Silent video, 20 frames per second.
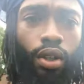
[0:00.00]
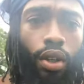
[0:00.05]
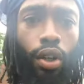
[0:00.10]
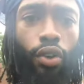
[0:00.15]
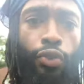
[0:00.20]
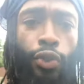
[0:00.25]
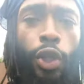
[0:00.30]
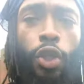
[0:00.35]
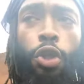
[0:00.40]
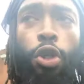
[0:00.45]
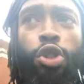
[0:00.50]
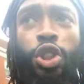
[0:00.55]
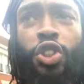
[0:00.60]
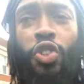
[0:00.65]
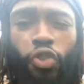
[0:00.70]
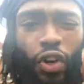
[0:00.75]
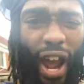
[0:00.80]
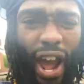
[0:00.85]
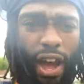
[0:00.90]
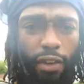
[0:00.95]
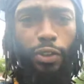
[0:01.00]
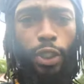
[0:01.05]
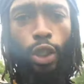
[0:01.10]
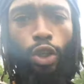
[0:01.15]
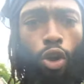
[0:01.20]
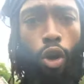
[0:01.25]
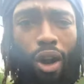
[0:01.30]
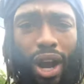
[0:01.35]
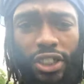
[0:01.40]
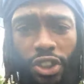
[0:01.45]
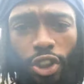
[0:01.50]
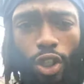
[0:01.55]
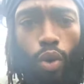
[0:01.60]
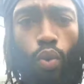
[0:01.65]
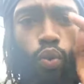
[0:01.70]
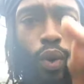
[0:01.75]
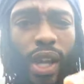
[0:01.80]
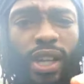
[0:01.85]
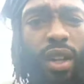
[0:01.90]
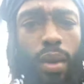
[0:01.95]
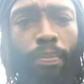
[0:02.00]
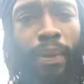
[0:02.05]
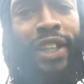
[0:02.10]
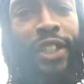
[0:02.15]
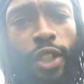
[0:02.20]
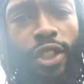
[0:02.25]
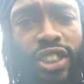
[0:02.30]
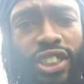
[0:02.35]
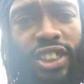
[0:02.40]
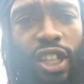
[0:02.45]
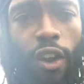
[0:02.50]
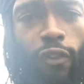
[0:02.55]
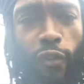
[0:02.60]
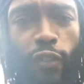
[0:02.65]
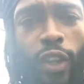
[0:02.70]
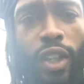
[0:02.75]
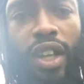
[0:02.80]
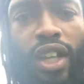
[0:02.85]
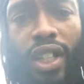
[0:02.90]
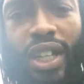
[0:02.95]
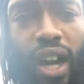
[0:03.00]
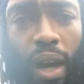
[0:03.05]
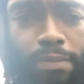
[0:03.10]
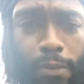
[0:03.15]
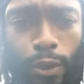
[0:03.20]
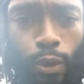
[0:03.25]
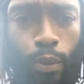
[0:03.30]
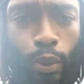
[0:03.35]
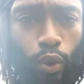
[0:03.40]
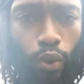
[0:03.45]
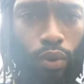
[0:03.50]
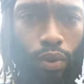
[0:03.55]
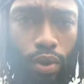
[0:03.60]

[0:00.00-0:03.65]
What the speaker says: Do you strive to go out your way to make yourself feel uncomfortable?